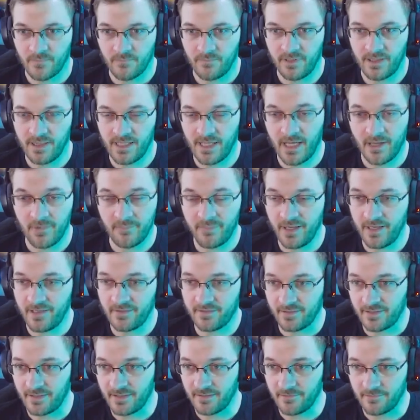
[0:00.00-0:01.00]
But now
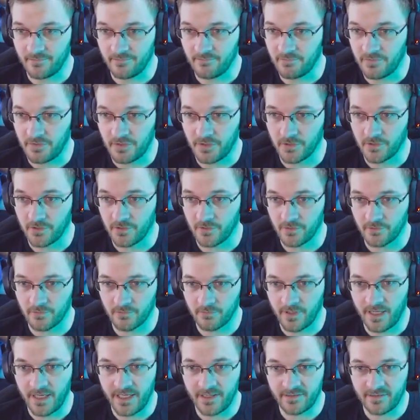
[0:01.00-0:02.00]
basing your
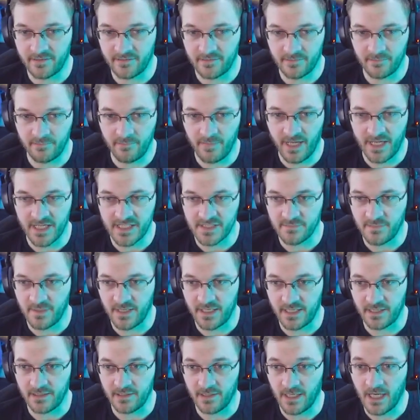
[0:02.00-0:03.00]
rank
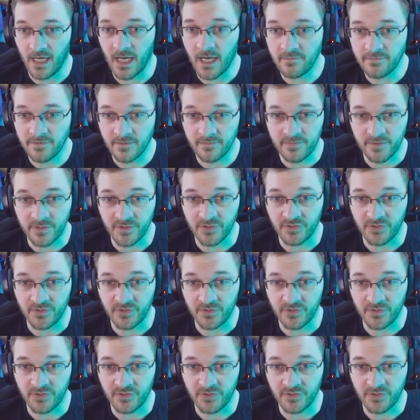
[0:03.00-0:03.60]
matchmaking off of your